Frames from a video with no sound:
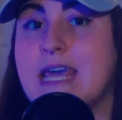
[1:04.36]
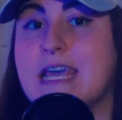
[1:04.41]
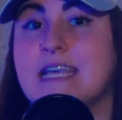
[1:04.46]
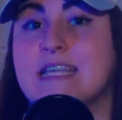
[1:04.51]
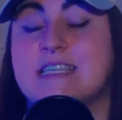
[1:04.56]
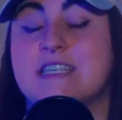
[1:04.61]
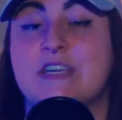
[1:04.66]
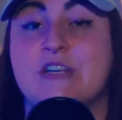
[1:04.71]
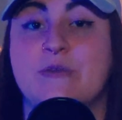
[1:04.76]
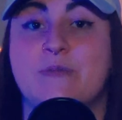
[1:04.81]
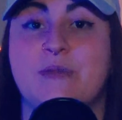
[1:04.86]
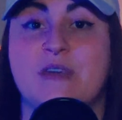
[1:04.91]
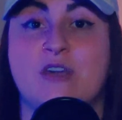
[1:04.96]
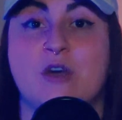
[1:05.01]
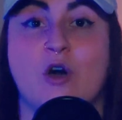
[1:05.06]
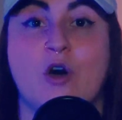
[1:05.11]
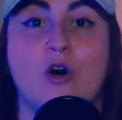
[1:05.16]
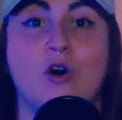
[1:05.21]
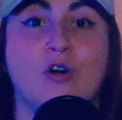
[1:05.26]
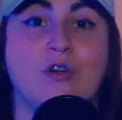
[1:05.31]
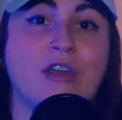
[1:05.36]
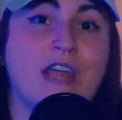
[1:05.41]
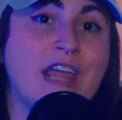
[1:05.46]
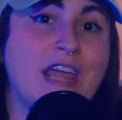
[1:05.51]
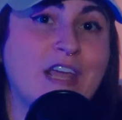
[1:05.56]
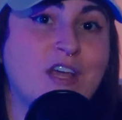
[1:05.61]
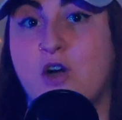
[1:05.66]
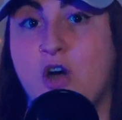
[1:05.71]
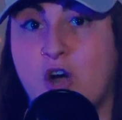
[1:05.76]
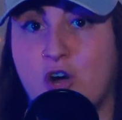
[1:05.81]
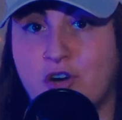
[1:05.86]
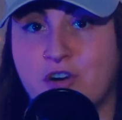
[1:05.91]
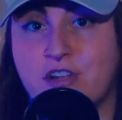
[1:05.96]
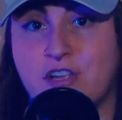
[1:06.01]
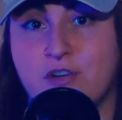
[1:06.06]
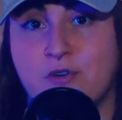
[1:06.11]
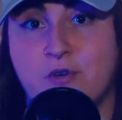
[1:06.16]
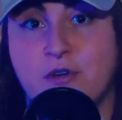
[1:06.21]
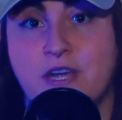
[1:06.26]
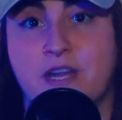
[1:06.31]
is going to be called a
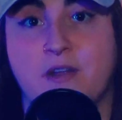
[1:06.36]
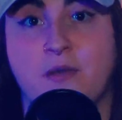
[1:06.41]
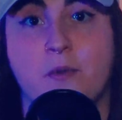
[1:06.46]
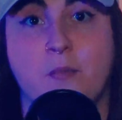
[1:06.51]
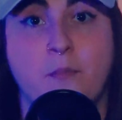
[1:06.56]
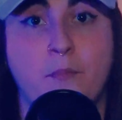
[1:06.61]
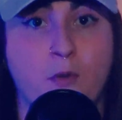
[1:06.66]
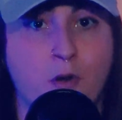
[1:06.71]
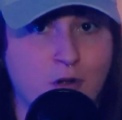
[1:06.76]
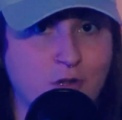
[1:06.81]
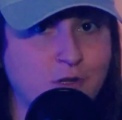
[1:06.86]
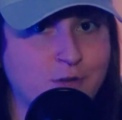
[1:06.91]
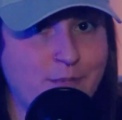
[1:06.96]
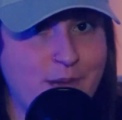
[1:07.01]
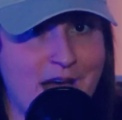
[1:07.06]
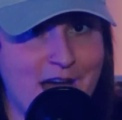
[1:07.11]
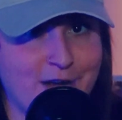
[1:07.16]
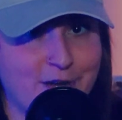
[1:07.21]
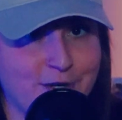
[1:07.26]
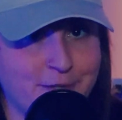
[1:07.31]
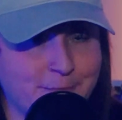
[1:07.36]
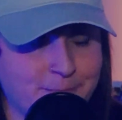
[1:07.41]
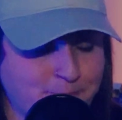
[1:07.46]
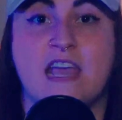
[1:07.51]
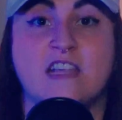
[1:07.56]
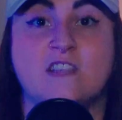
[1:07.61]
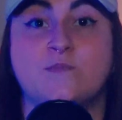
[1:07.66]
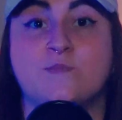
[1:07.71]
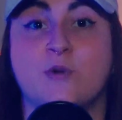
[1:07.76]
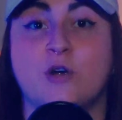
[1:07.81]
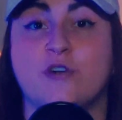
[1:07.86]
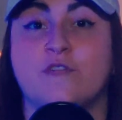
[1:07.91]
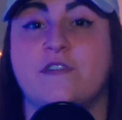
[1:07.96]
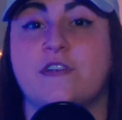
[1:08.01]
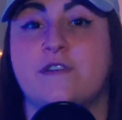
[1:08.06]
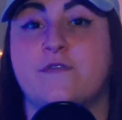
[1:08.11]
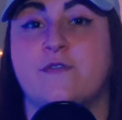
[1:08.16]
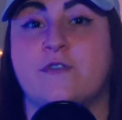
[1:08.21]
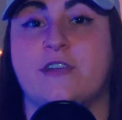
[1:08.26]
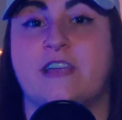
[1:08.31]
cardioid polar pattern. It's
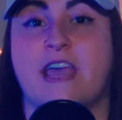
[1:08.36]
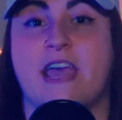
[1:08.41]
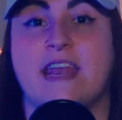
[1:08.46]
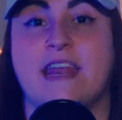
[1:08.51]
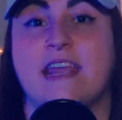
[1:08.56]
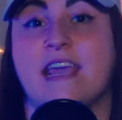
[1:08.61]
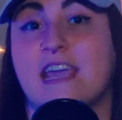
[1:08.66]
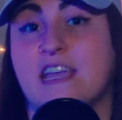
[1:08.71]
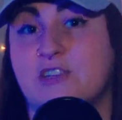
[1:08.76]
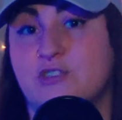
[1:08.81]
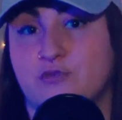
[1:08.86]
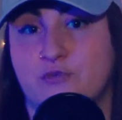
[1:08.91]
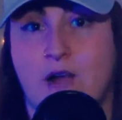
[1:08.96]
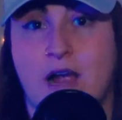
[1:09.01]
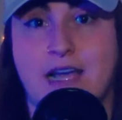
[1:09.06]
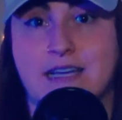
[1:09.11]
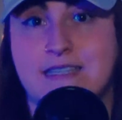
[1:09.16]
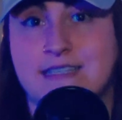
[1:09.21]
perfect for getting a dry